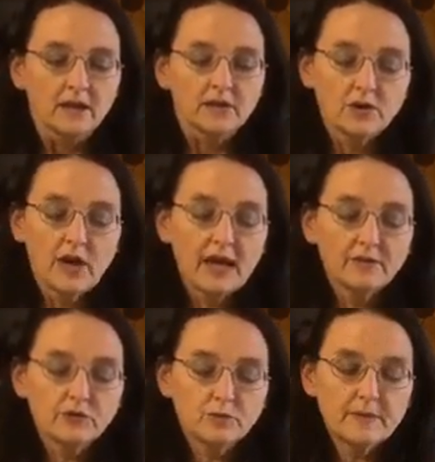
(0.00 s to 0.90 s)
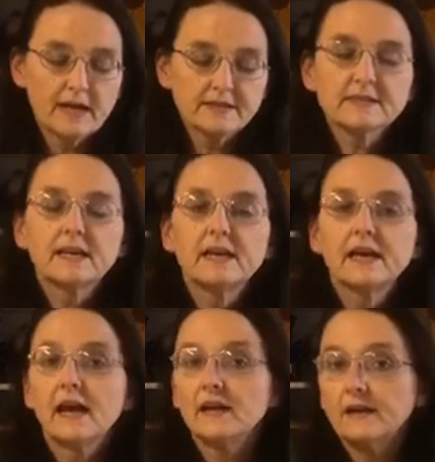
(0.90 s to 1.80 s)
you have your mask,
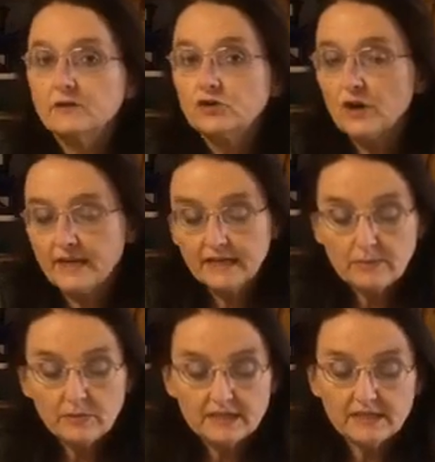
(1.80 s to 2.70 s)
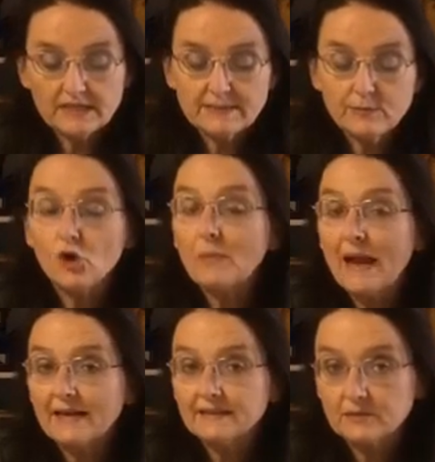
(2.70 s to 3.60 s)
try and keep it in a small
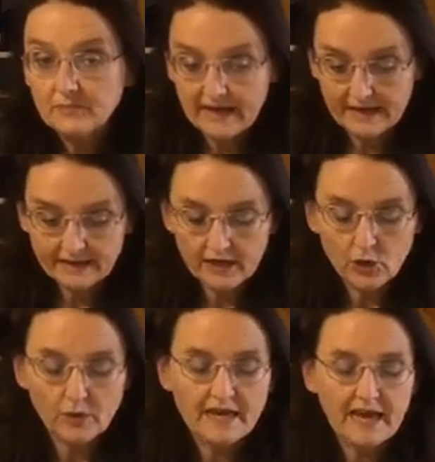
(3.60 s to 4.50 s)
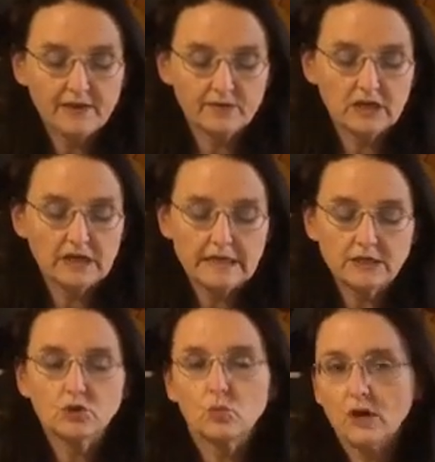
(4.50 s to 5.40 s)
plastic bag when you have it cleaned
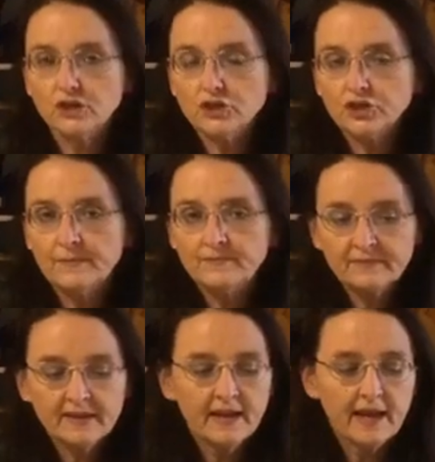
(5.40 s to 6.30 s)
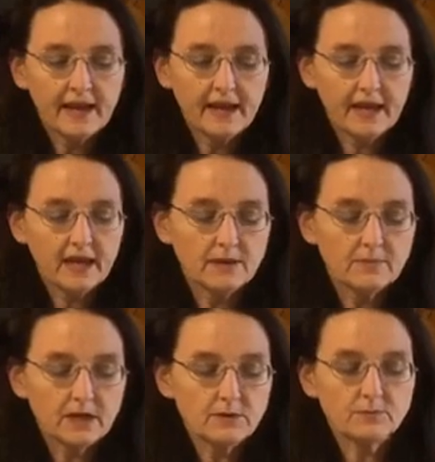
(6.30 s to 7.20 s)
and washed.
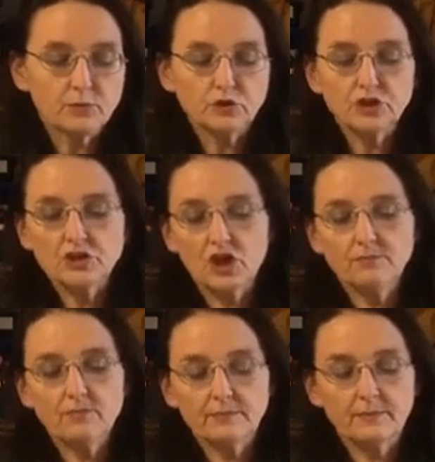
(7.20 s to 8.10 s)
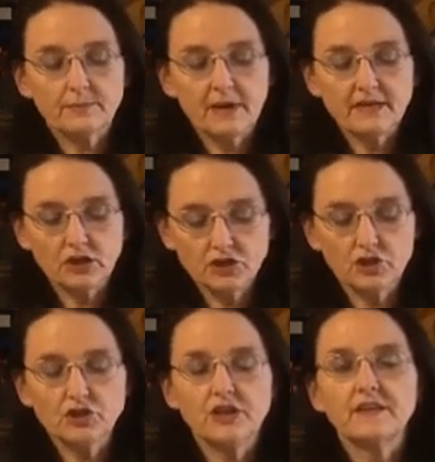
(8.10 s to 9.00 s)
Put it on by not
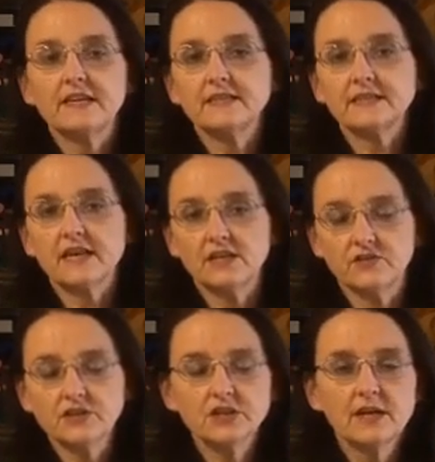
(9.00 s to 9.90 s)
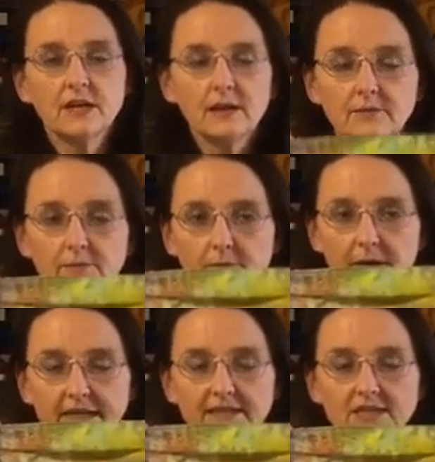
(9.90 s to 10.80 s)
touching the inside of it.
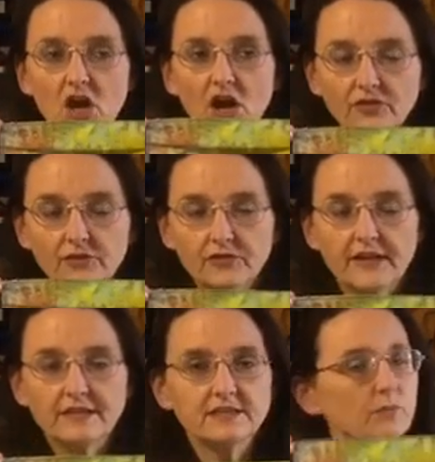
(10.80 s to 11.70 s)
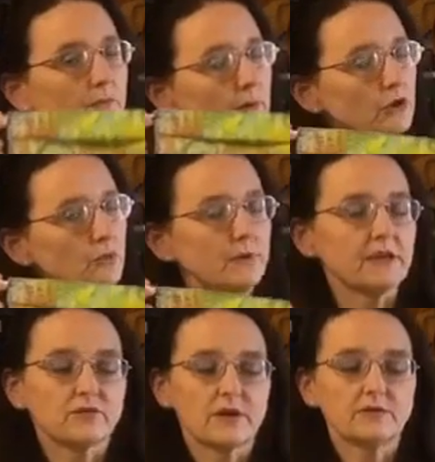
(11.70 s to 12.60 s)
Place it on the face, looping it
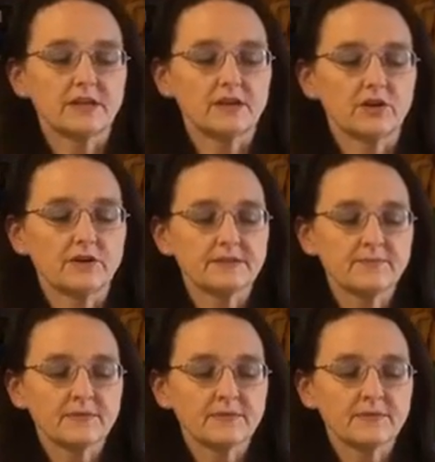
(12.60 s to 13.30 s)
around the ears.